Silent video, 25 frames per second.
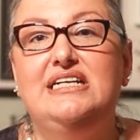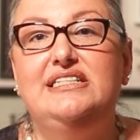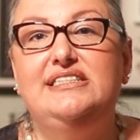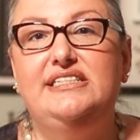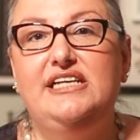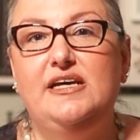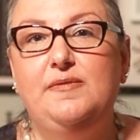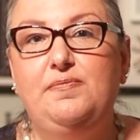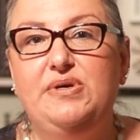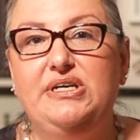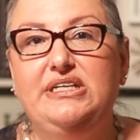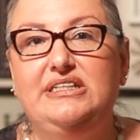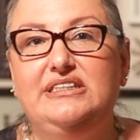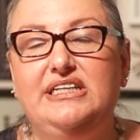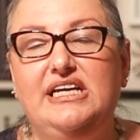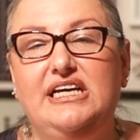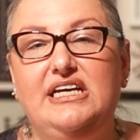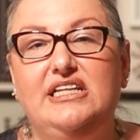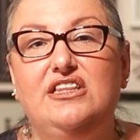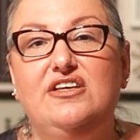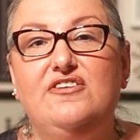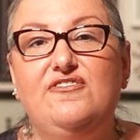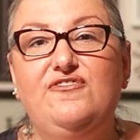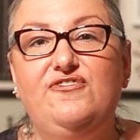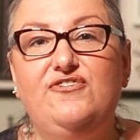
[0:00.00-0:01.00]
Typically,
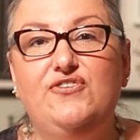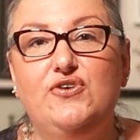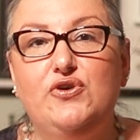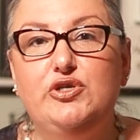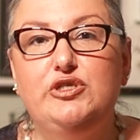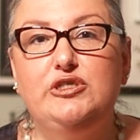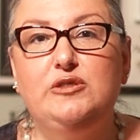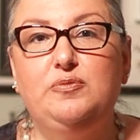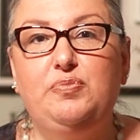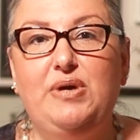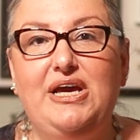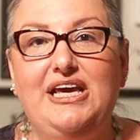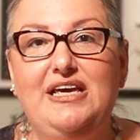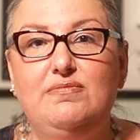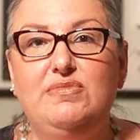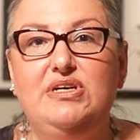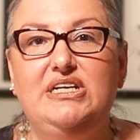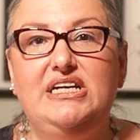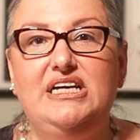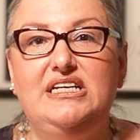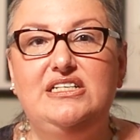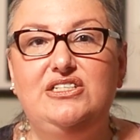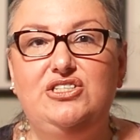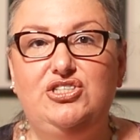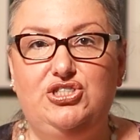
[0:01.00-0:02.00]
the first
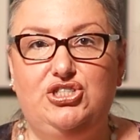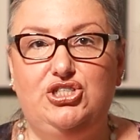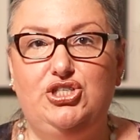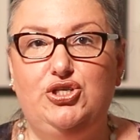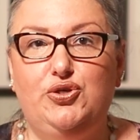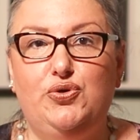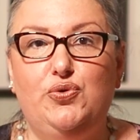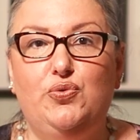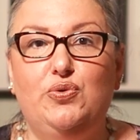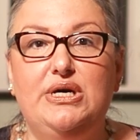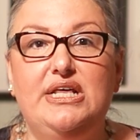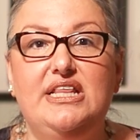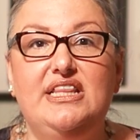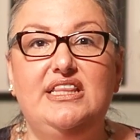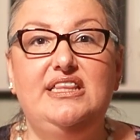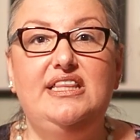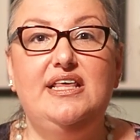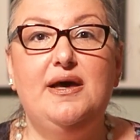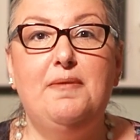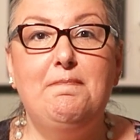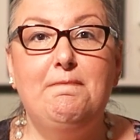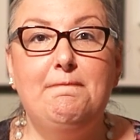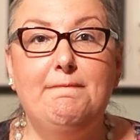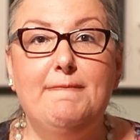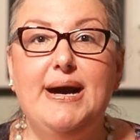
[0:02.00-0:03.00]
payment is due
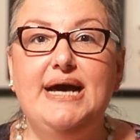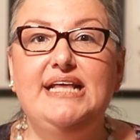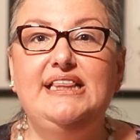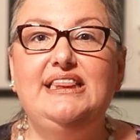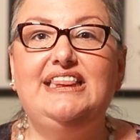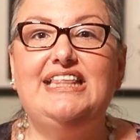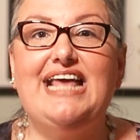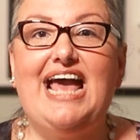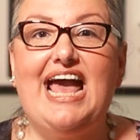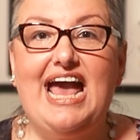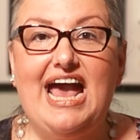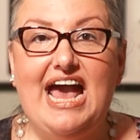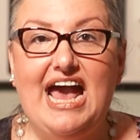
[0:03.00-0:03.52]
the month